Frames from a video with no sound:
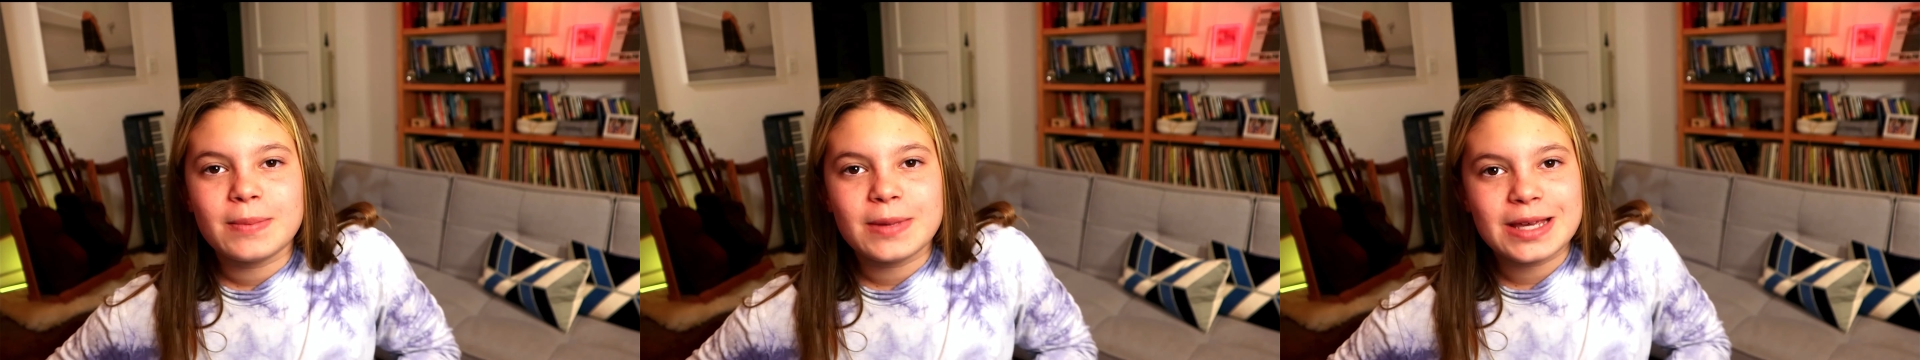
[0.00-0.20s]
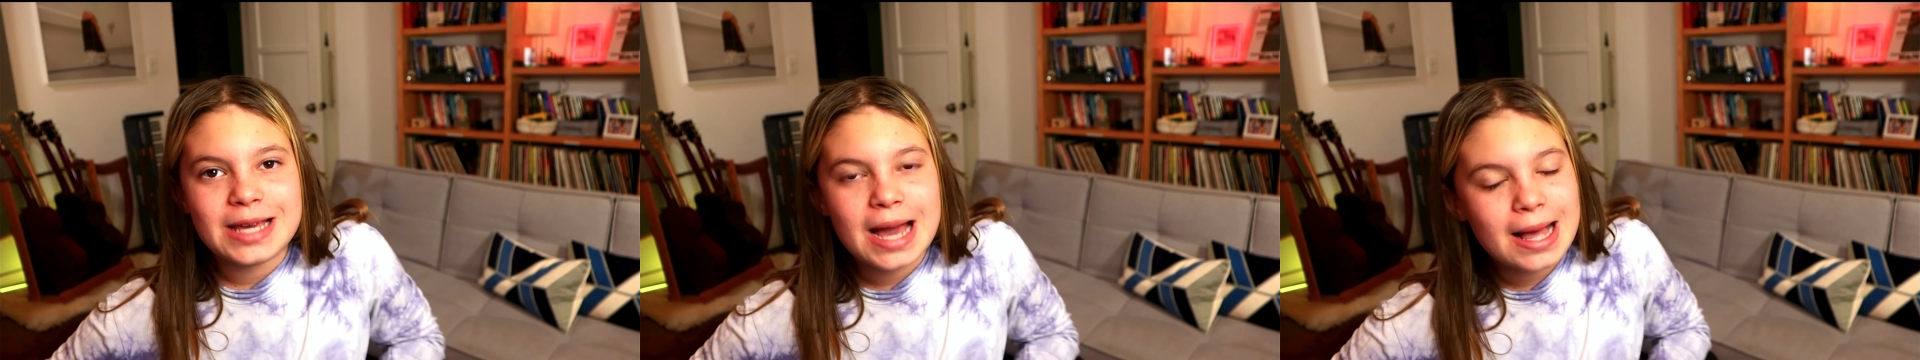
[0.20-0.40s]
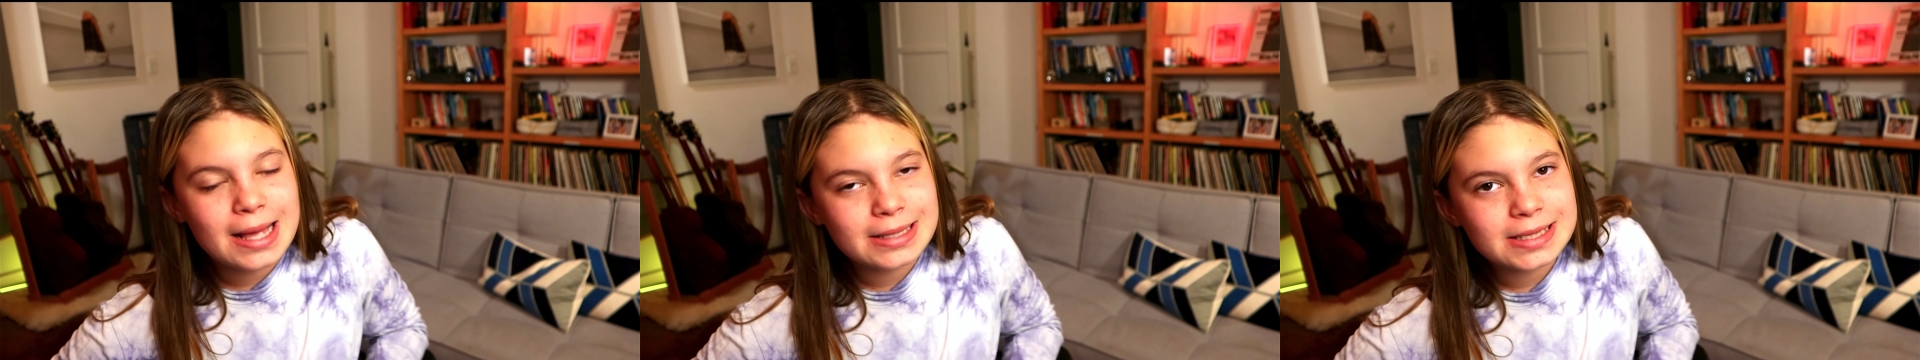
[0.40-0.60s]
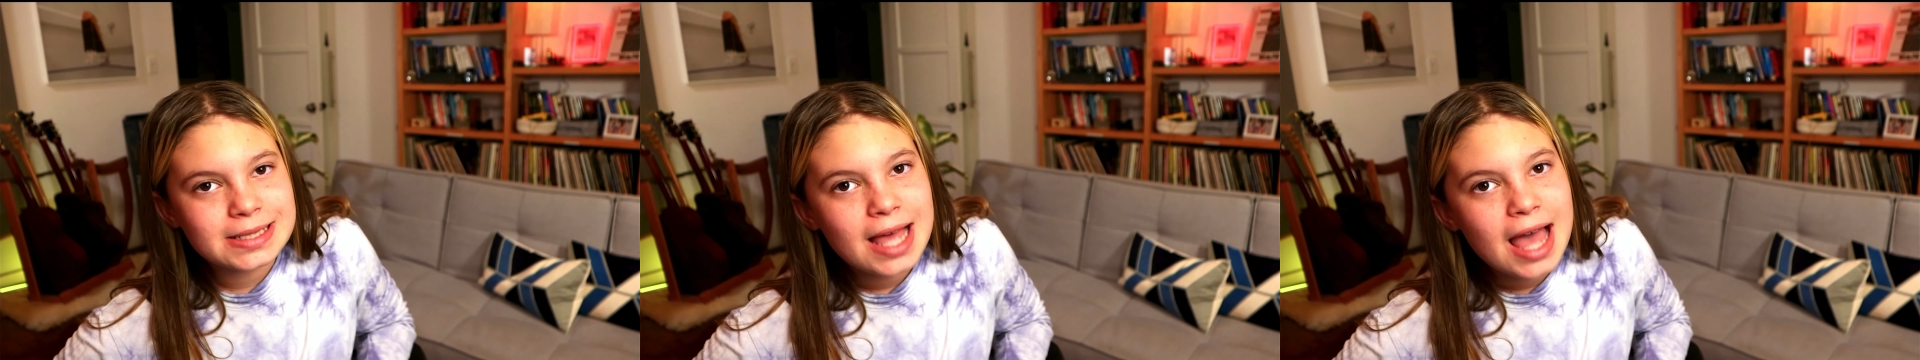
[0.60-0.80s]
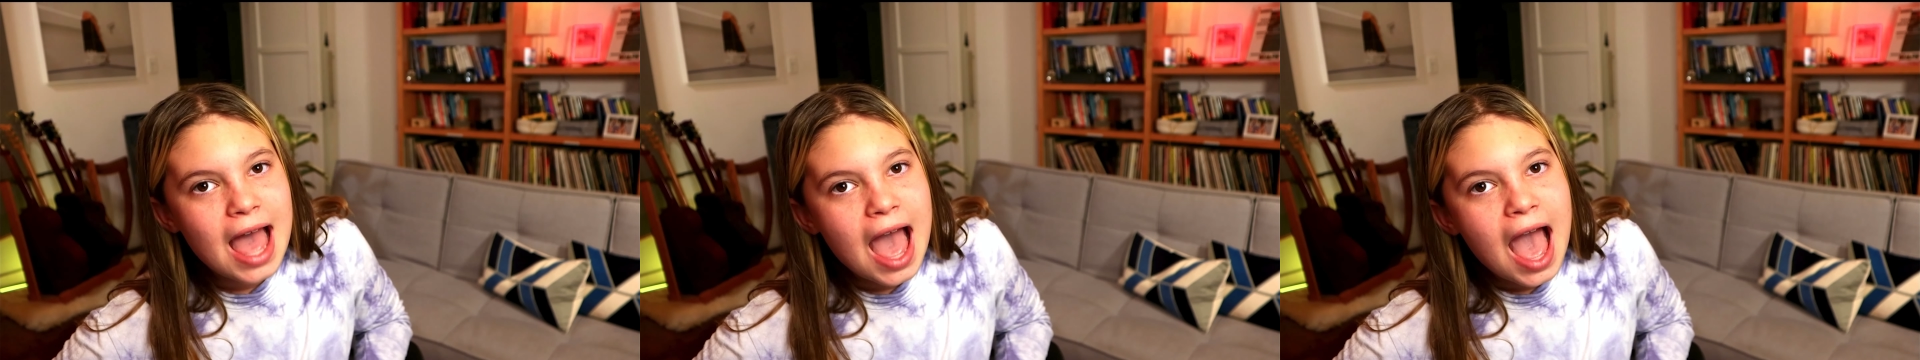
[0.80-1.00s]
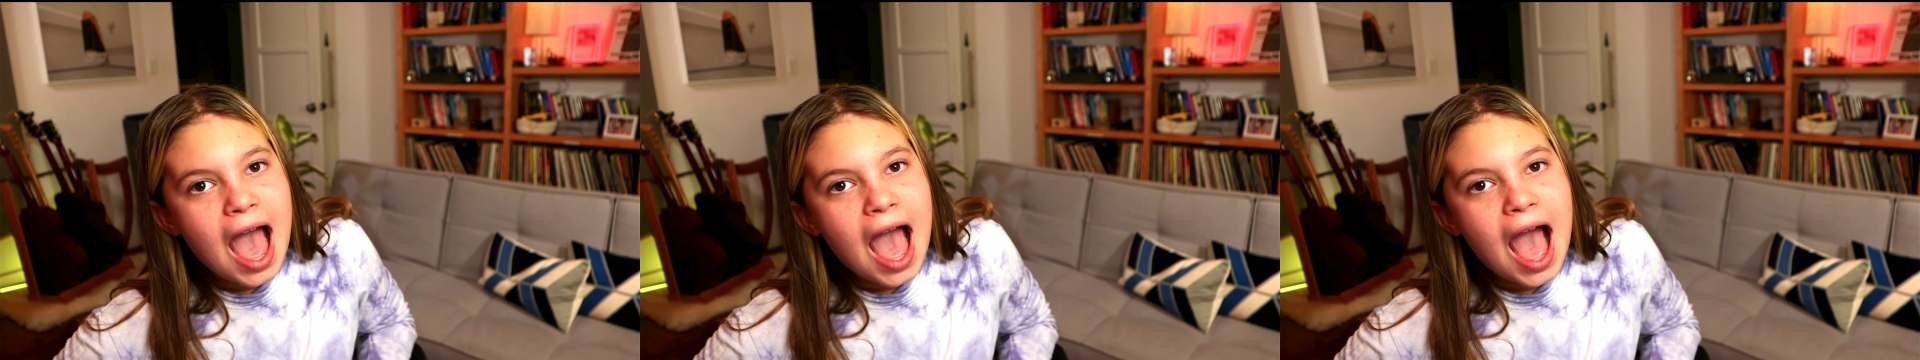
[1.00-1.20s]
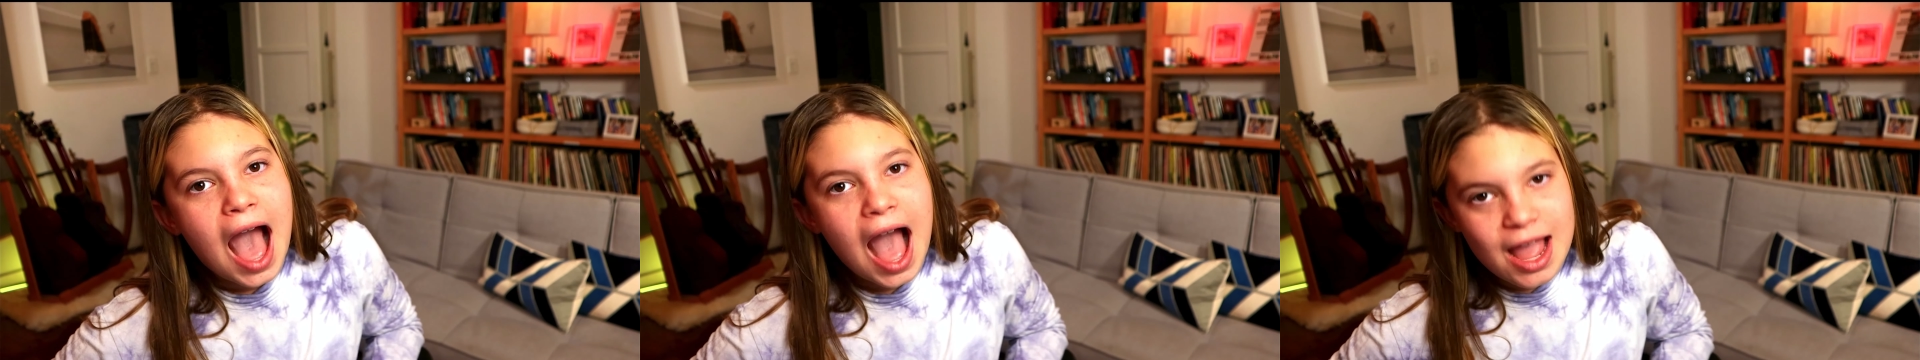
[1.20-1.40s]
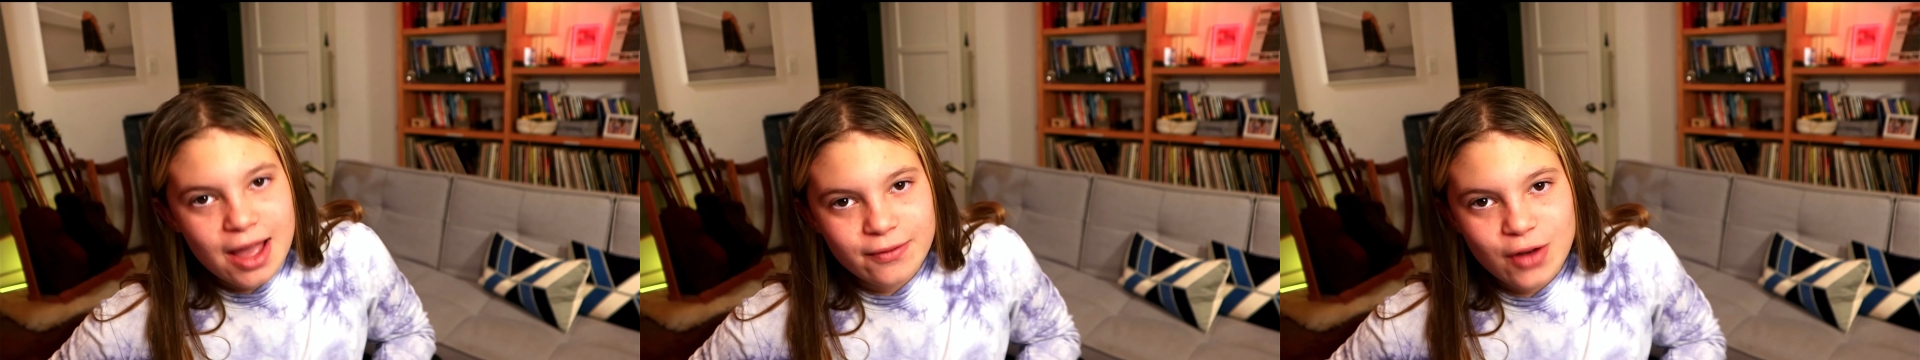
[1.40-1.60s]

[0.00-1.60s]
because I